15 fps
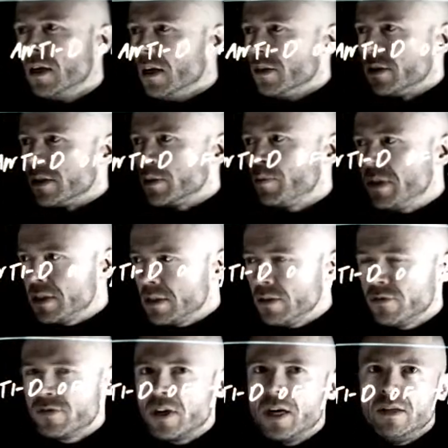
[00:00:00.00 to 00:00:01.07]
to explicitly
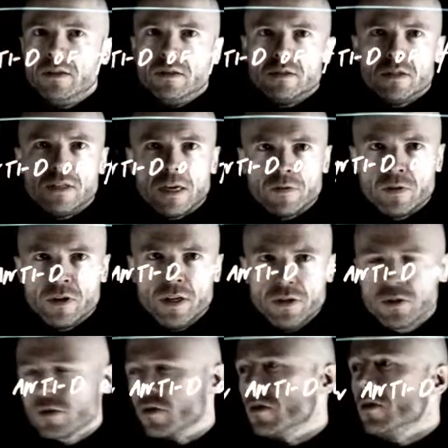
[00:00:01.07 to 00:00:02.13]
find the definite
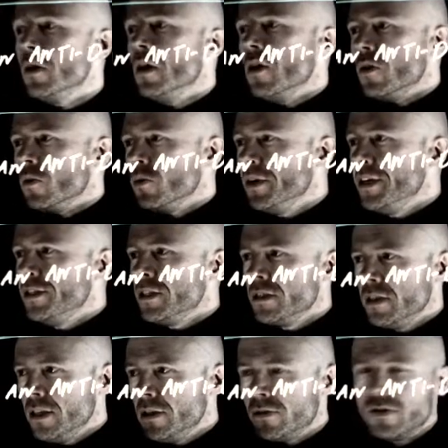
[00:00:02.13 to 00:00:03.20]
integral, we just
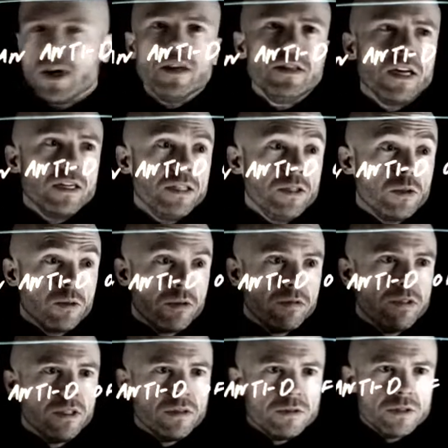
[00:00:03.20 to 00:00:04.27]
need to find the
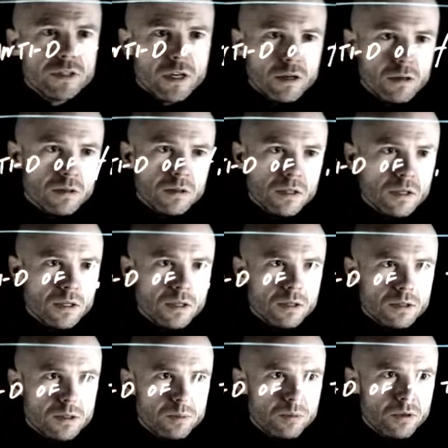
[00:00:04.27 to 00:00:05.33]
antiderivative. So
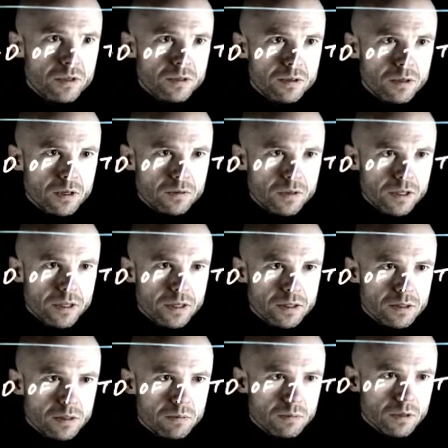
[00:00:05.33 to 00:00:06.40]
let's put over here
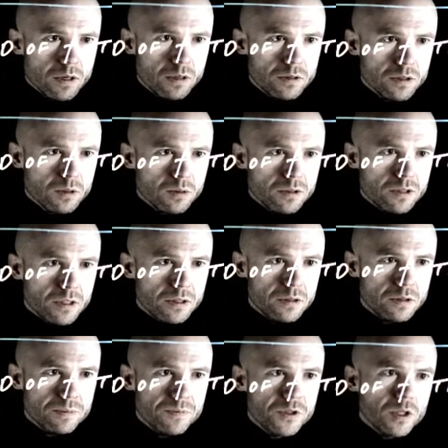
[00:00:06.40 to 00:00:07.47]
some consequences.
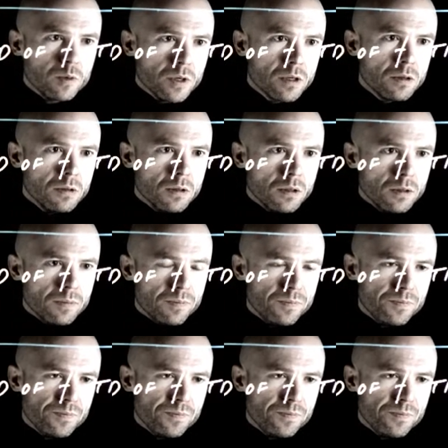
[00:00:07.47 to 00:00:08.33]
So recall,